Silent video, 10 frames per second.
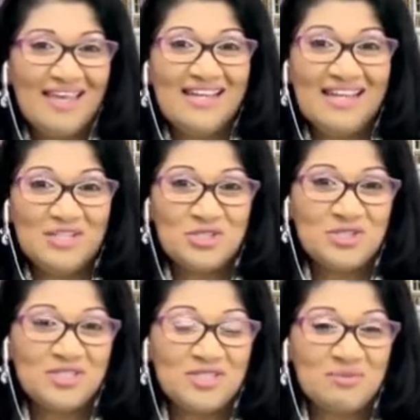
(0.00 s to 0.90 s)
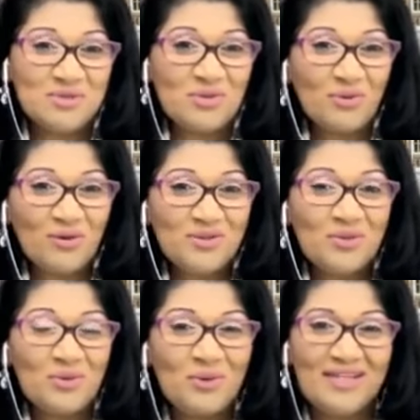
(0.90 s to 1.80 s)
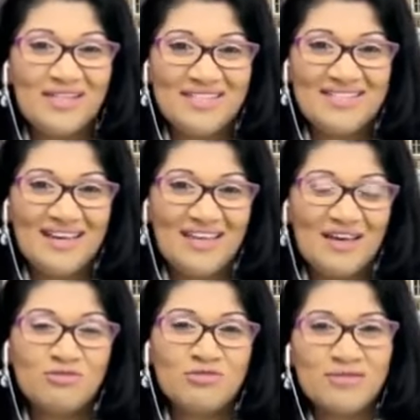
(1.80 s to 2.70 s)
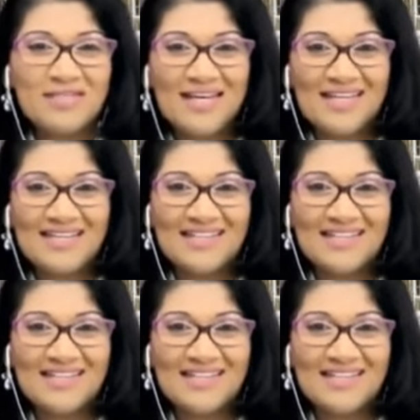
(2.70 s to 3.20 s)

electricity was going to go in the entire of Trinidad?